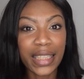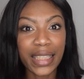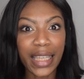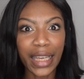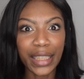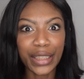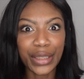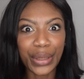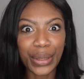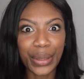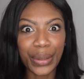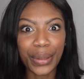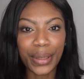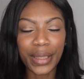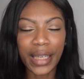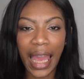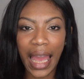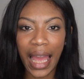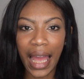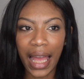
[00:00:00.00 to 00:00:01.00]
Stay
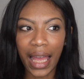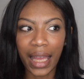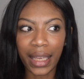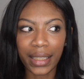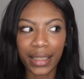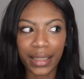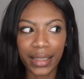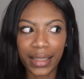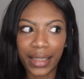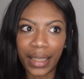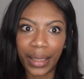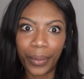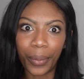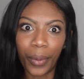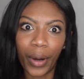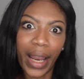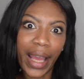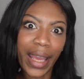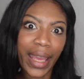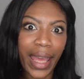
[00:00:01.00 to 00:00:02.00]
tuned and see
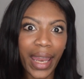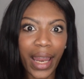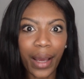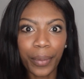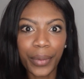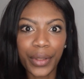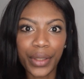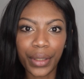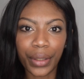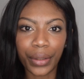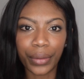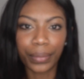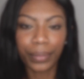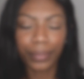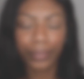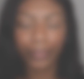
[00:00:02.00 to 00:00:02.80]
what I get up to.